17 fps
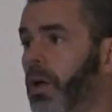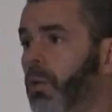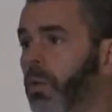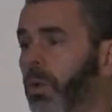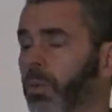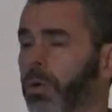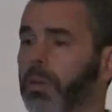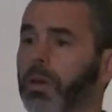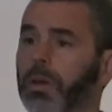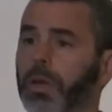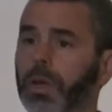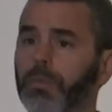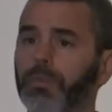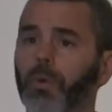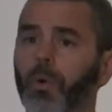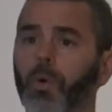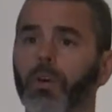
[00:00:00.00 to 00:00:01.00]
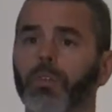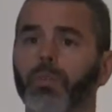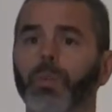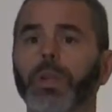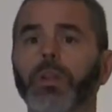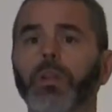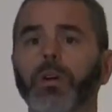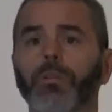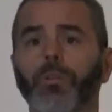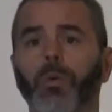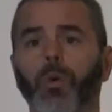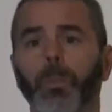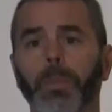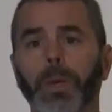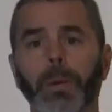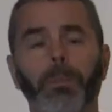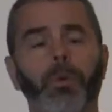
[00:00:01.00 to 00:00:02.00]
What we're looking for is we look
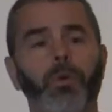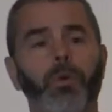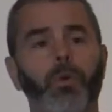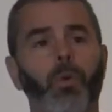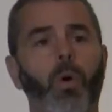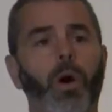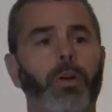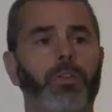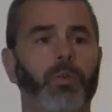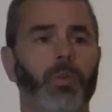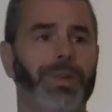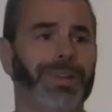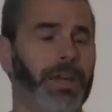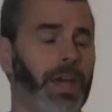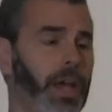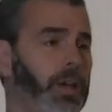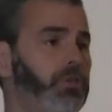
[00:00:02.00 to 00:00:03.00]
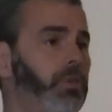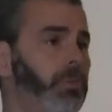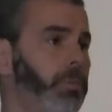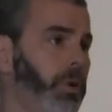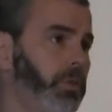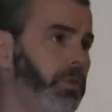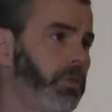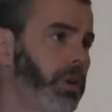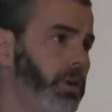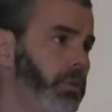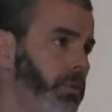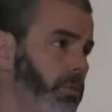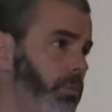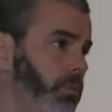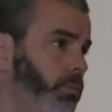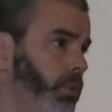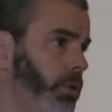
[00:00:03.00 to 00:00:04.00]
for people who want to engage with
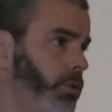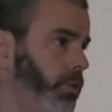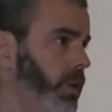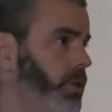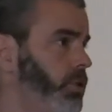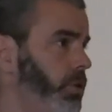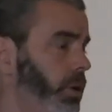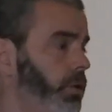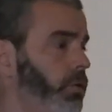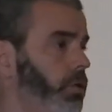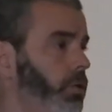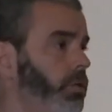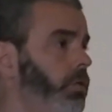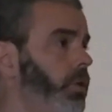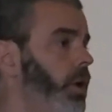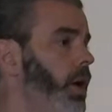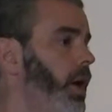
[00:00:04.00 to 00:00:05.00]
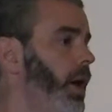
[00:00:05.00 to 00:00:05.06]
preservation issues